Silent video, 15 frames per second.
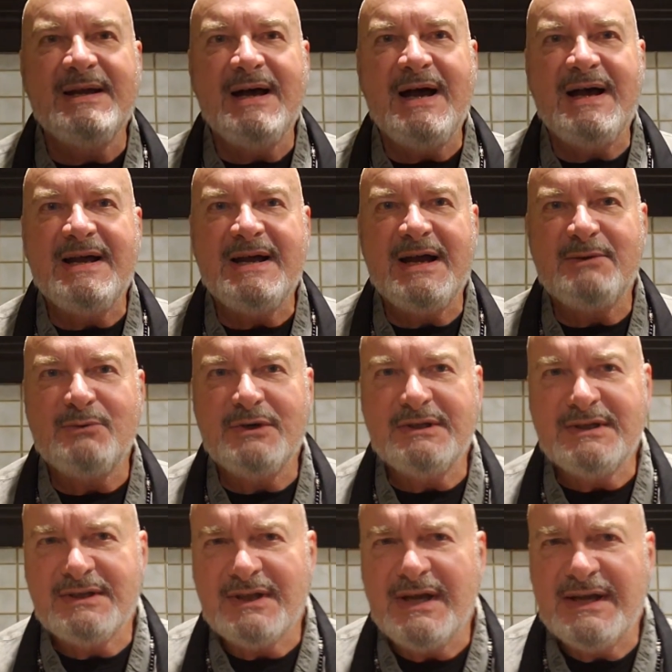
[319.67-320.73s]
I
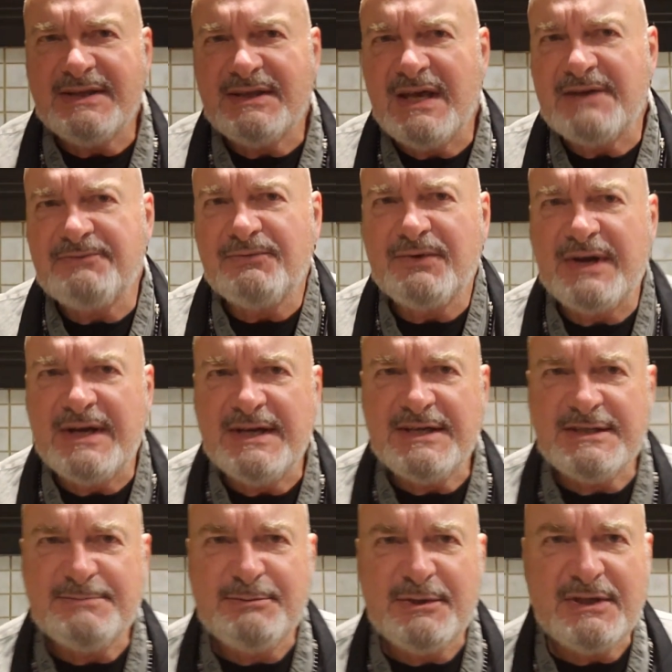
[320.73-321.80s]
really like that
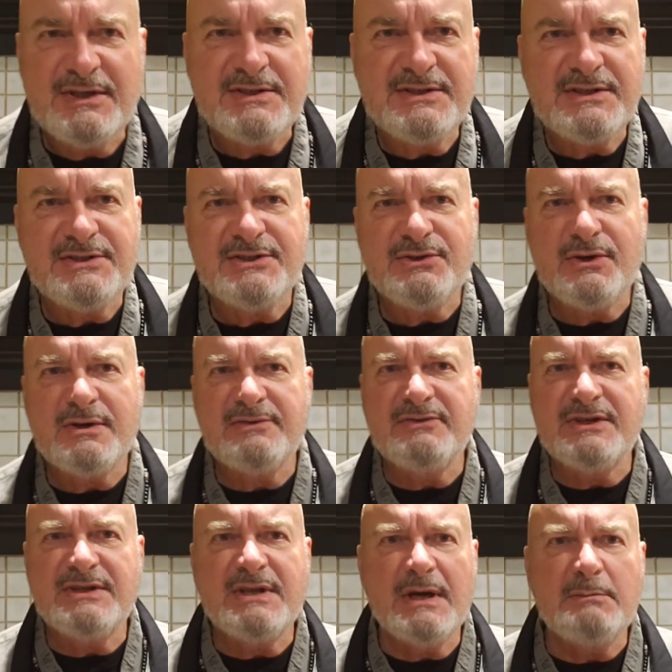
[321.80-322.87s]
phrase because it's sort of
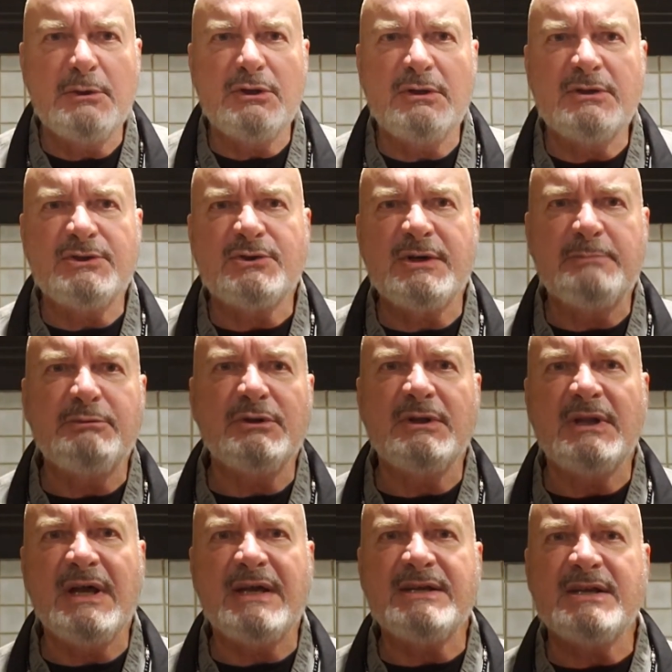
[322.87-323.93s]
a double, triple
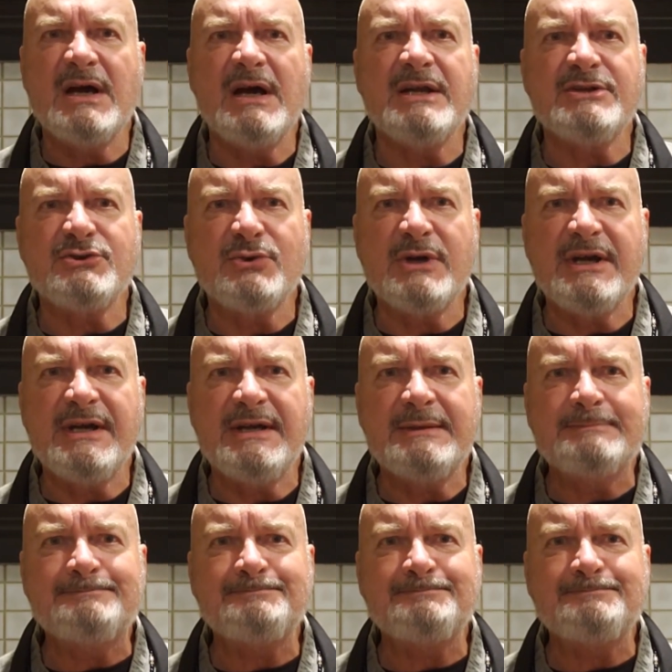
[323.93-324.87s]
entendre.